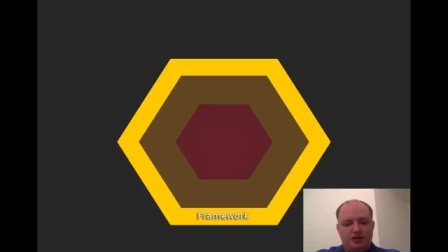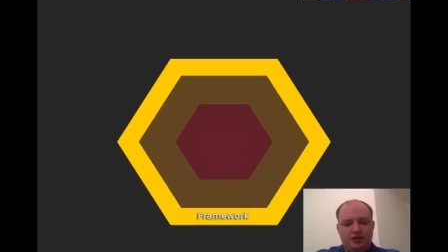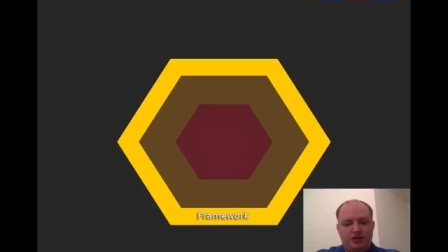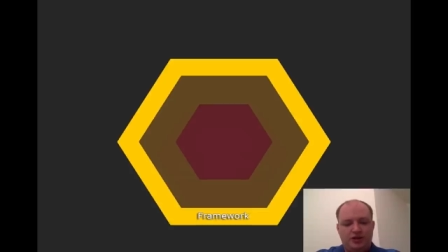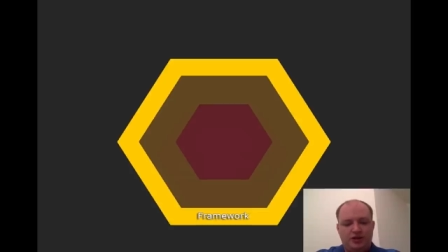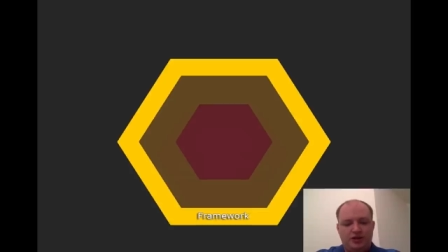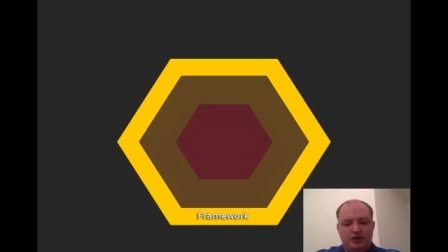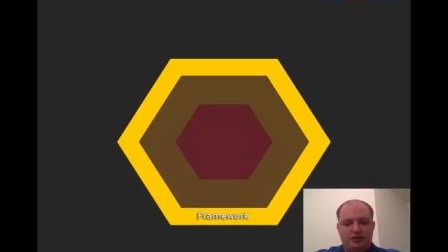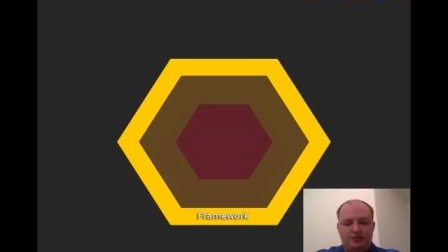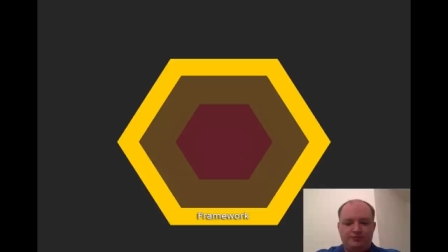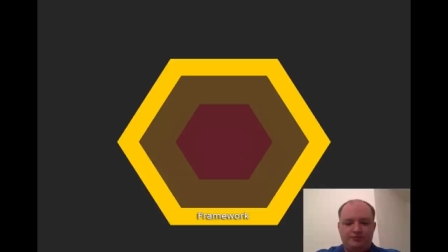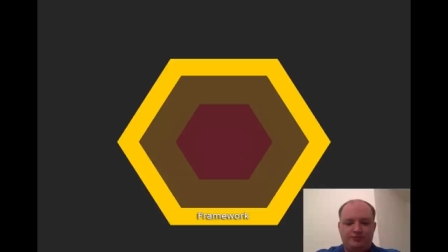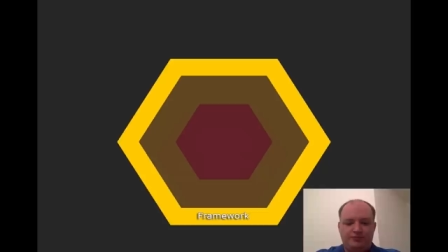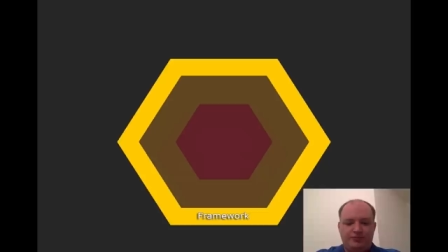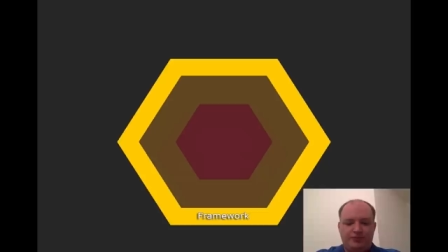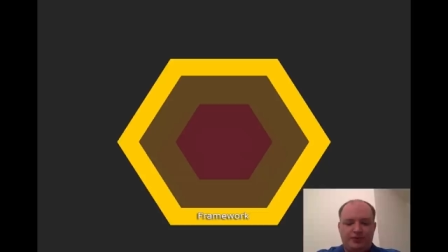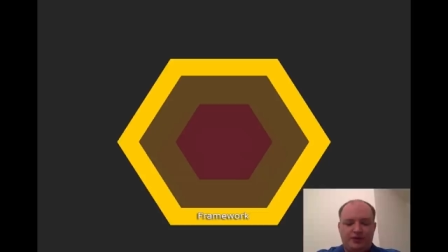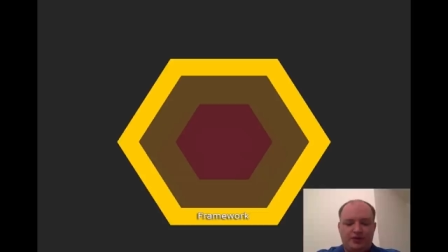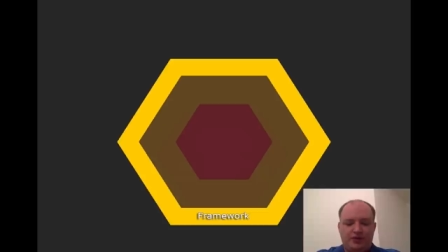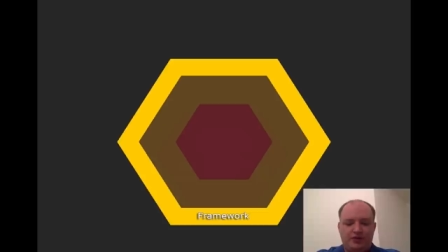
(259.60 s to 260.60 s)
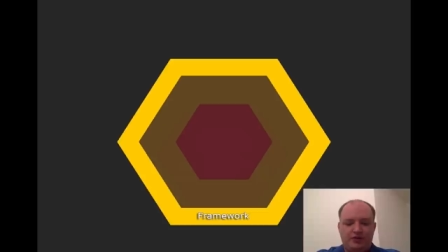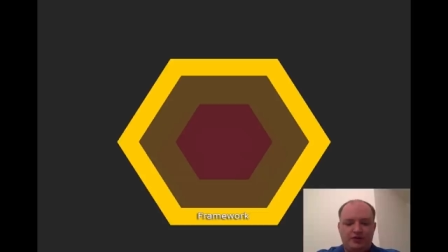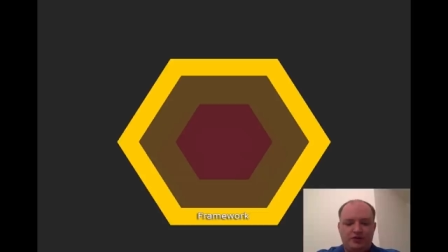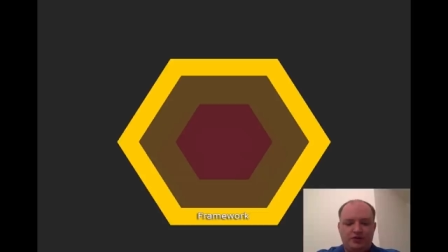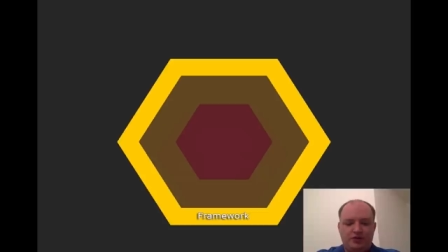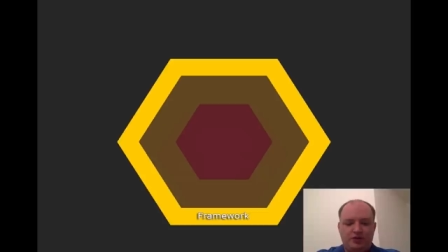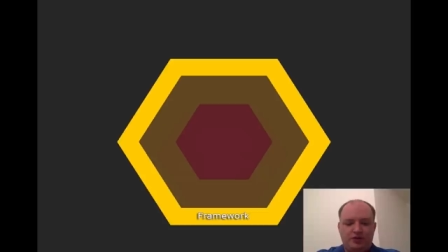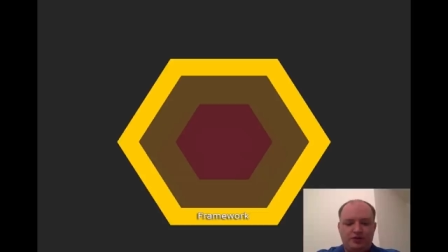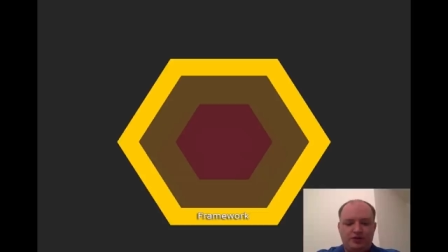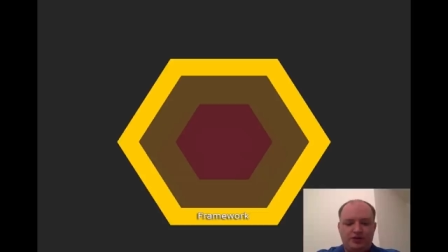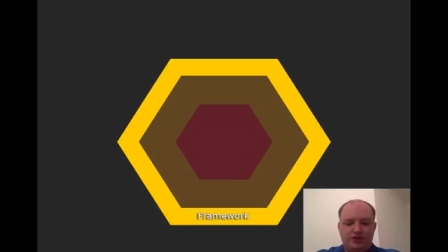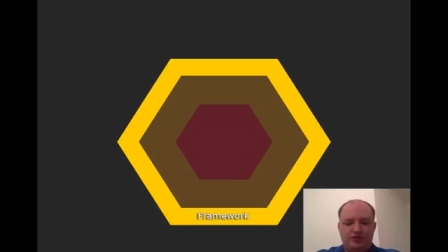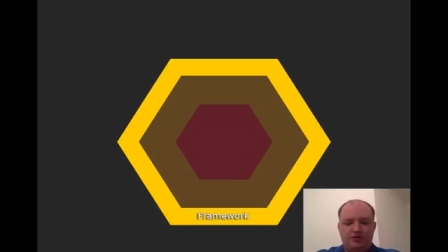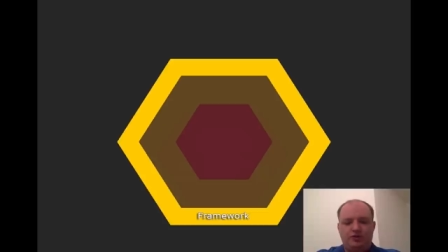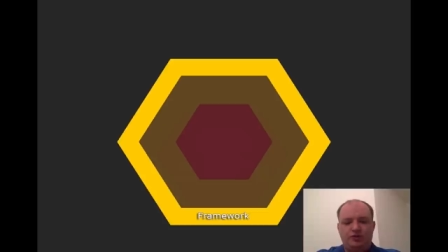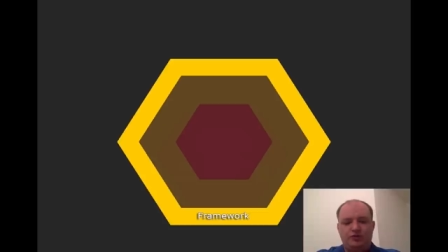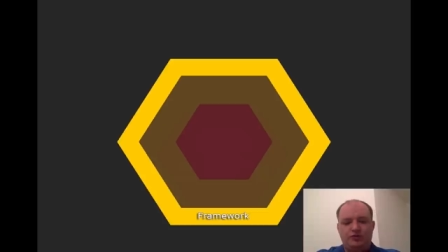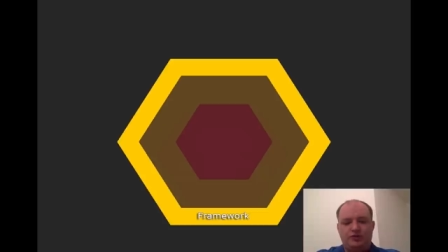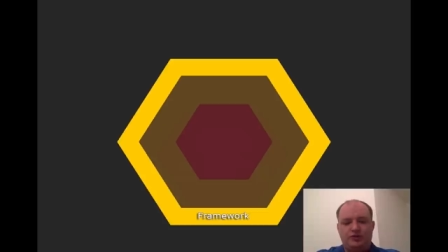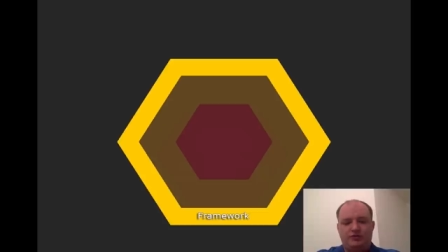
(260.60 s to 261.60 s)
um, you don't need to
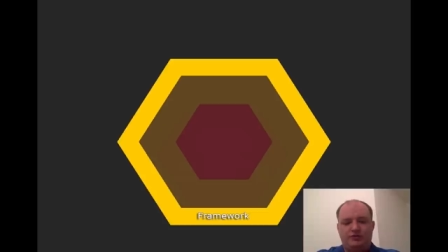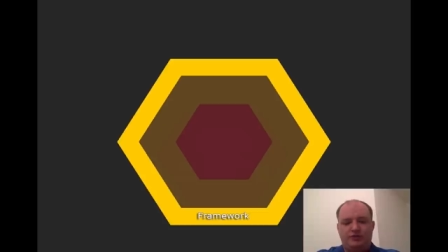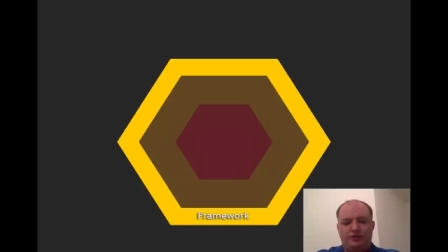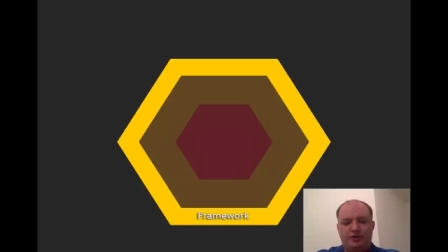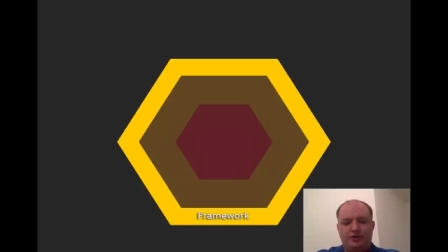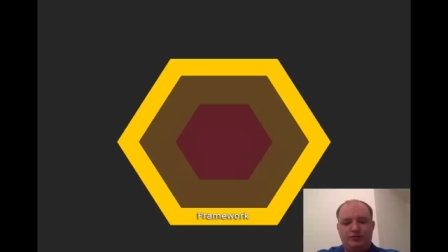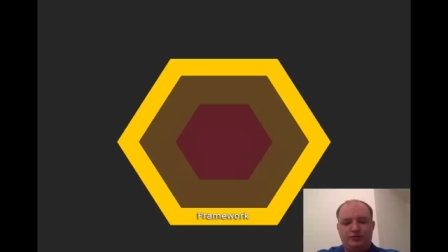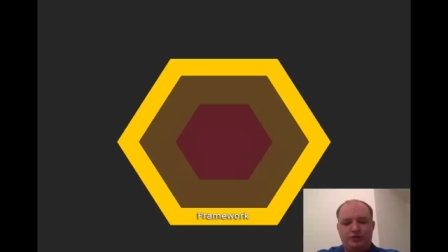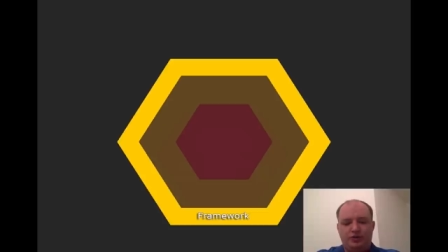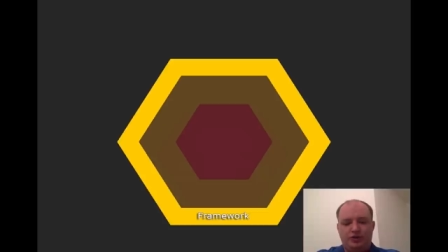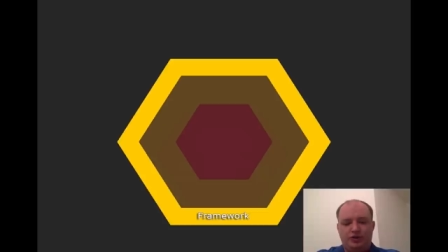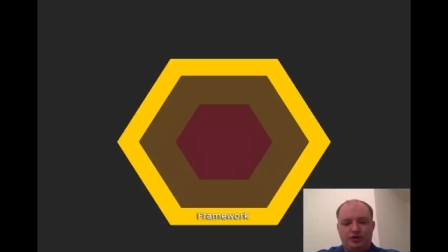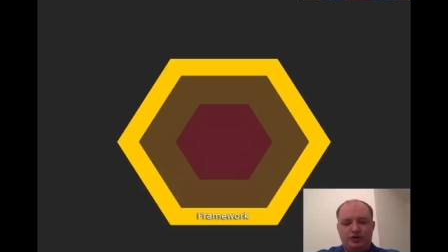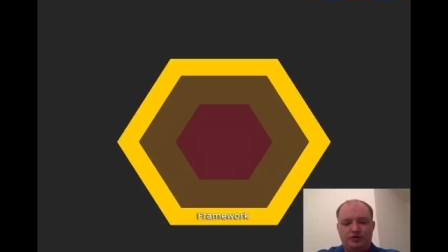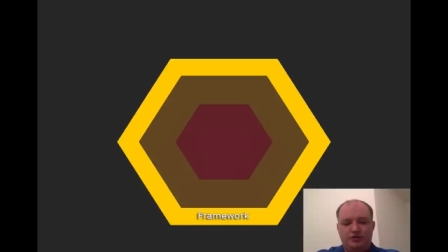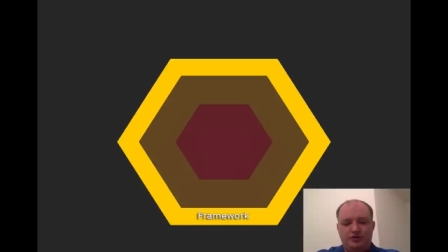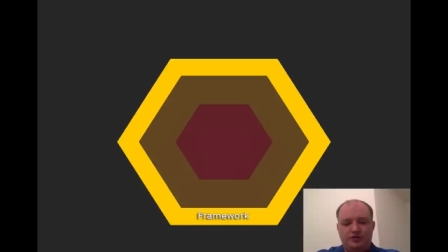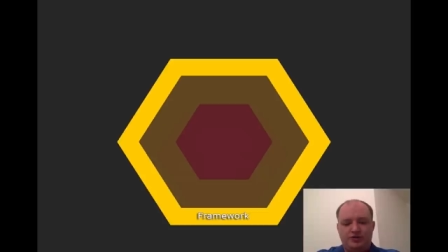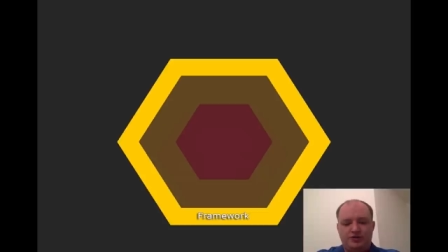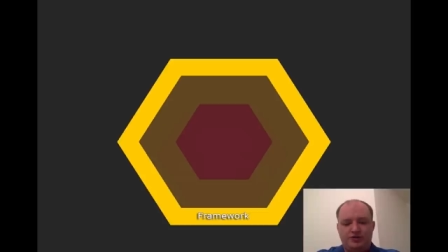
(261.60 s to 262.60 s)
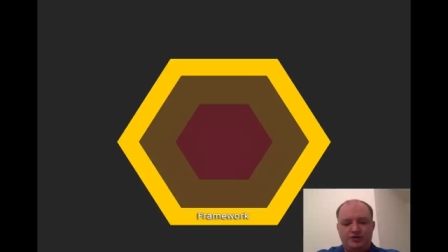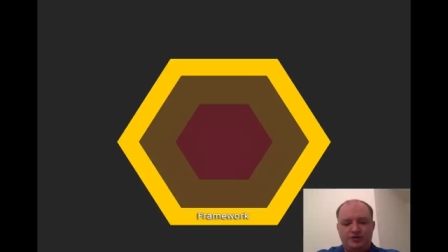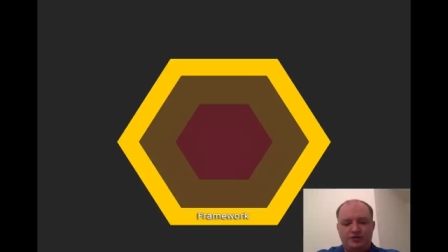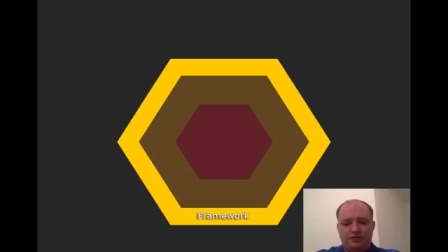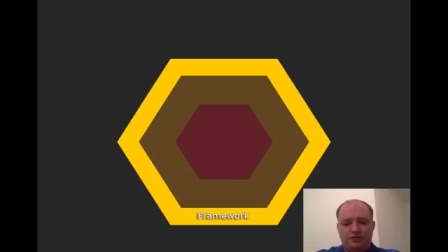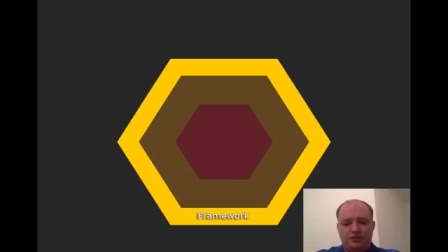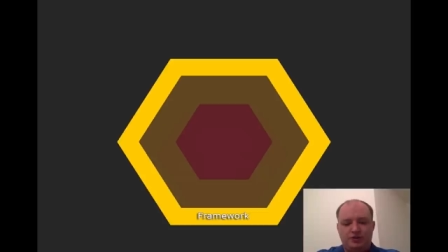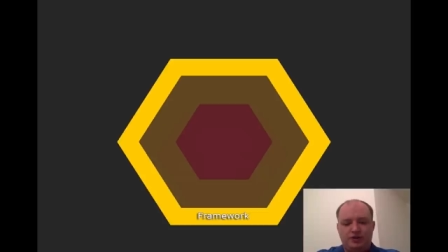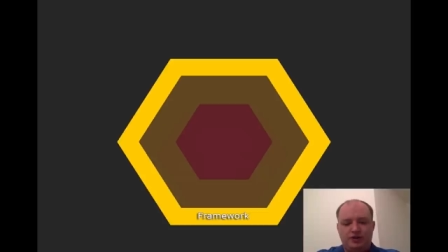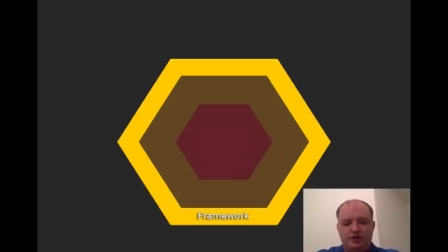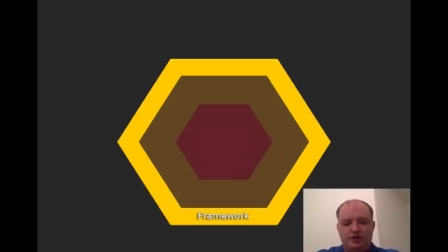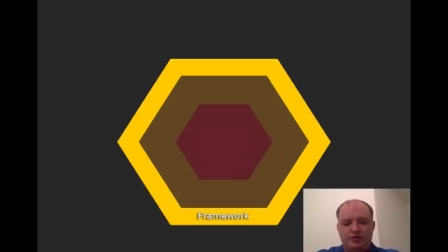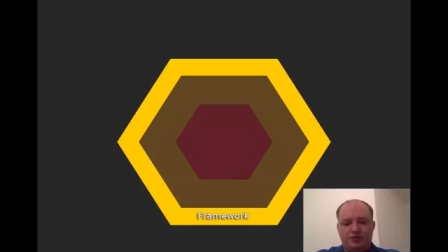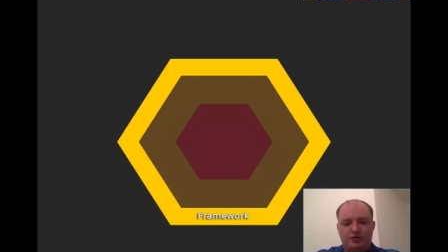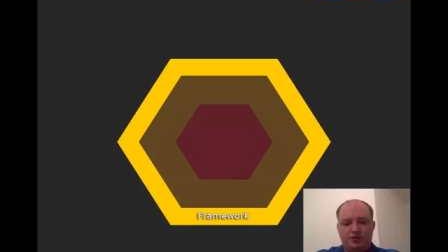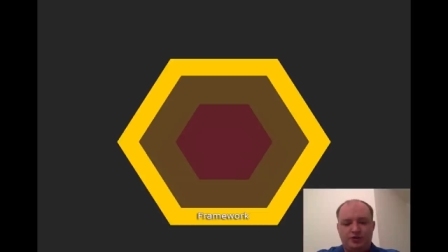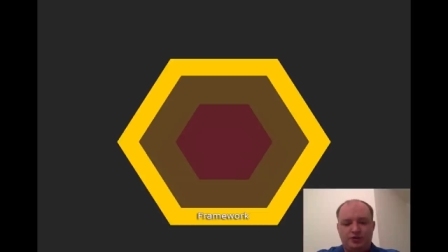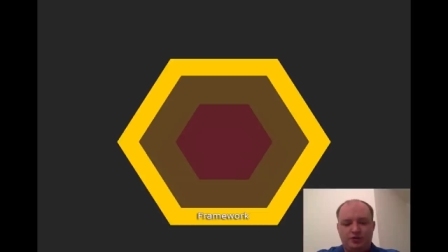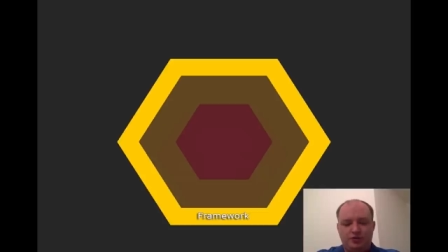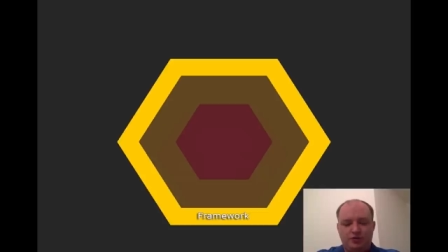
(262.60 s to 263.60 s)
use a framework. This is totally up
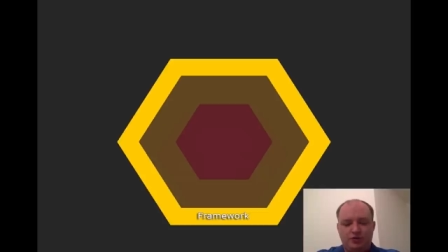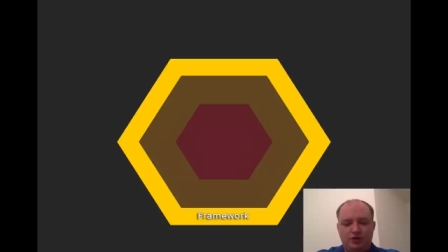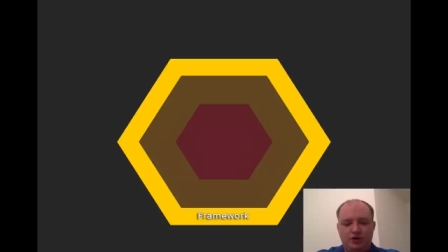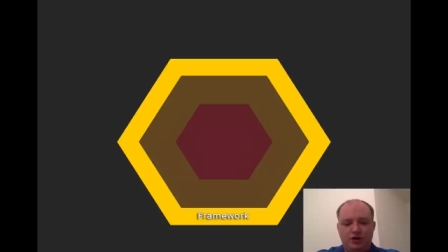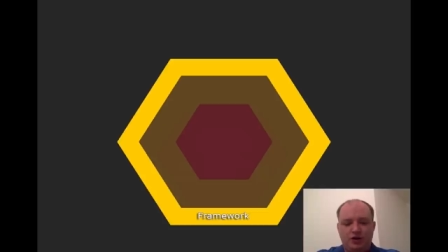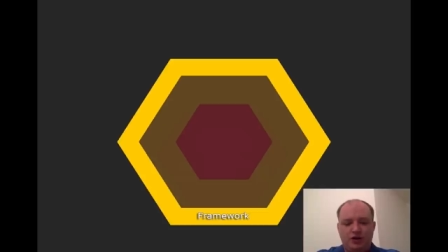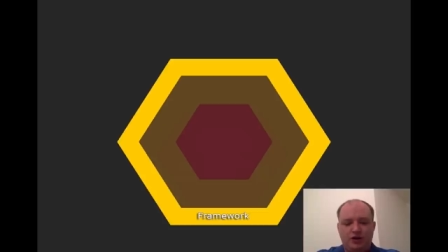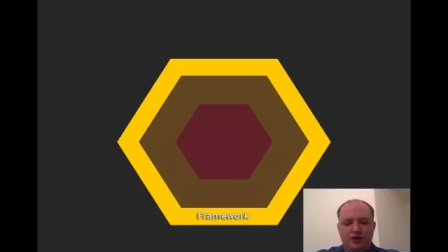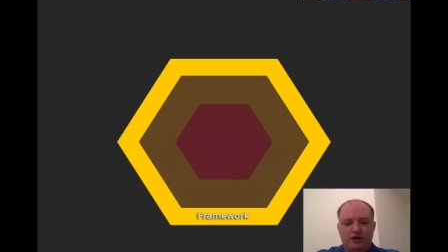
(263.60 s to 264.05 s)
to you.